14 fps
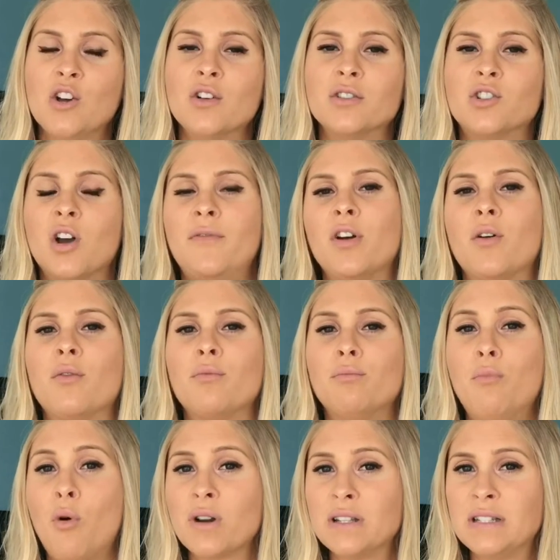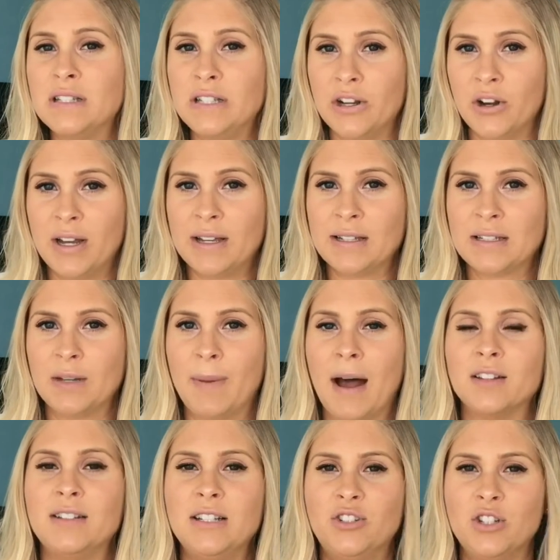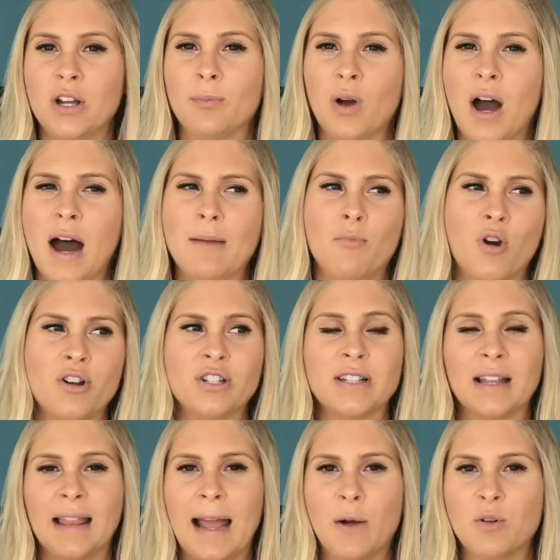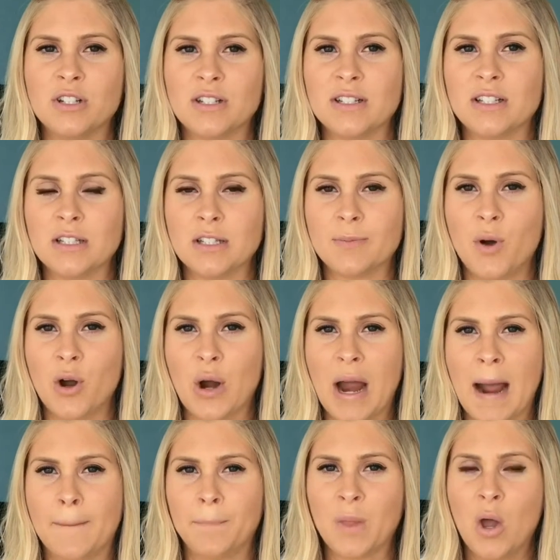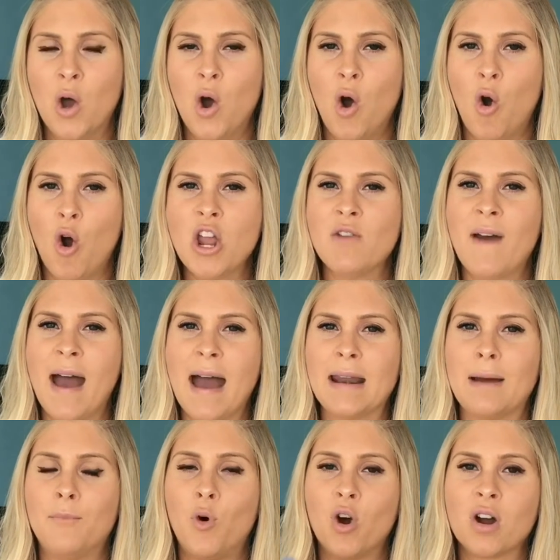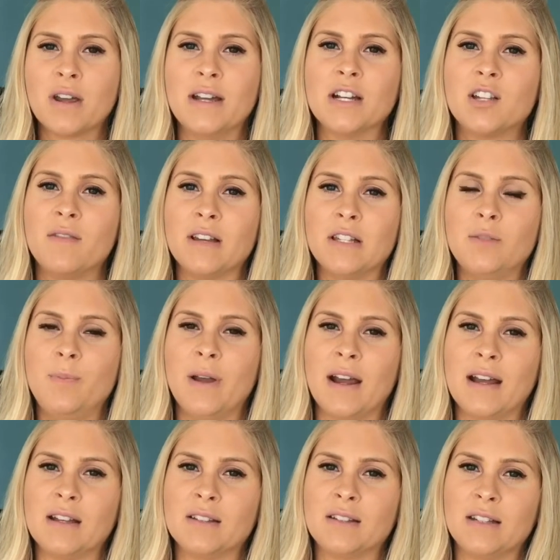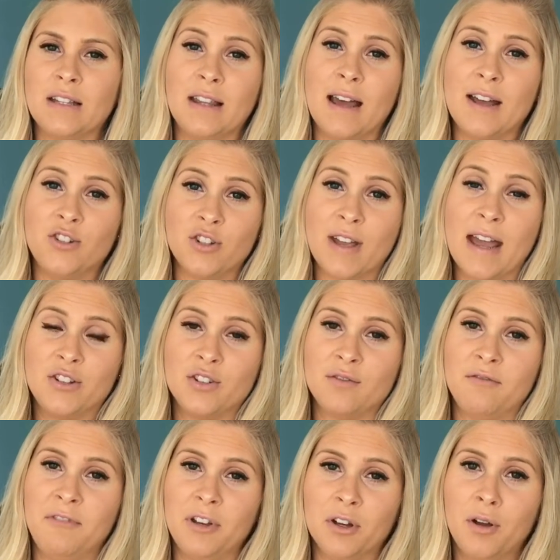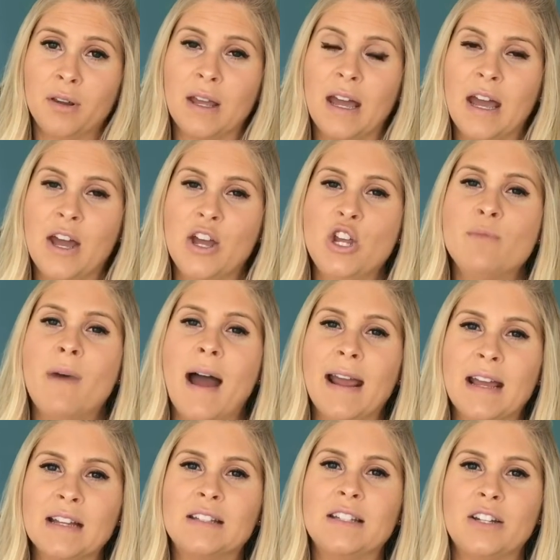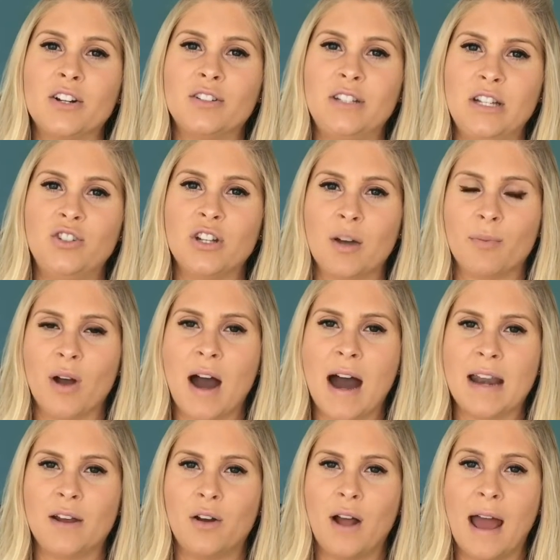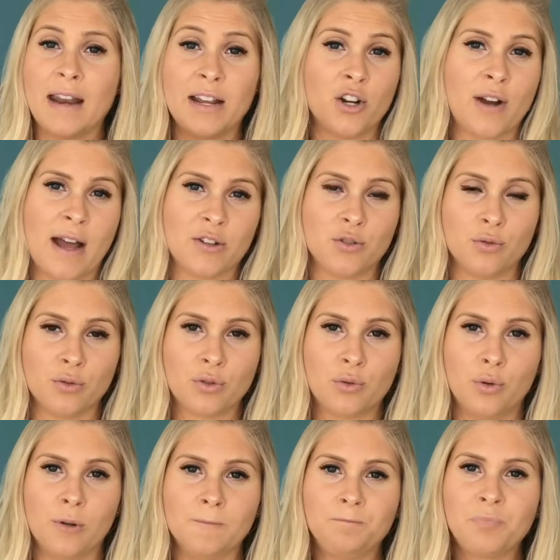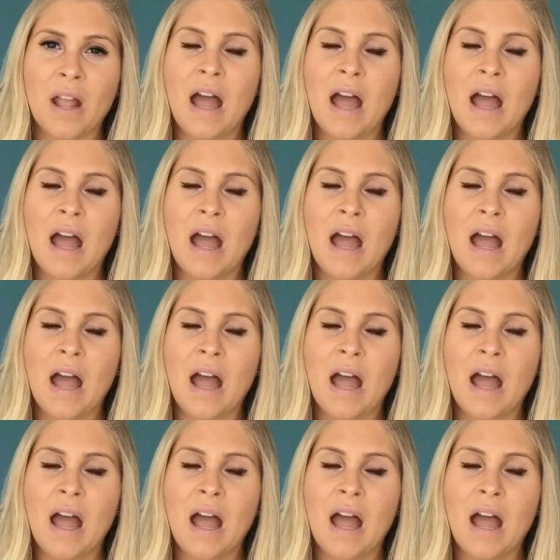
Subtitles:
So if you're more serious about teaching abroad, more just a language assistance program, or you've had more years of experience in the education field, you might consider teaching abroad at an international school.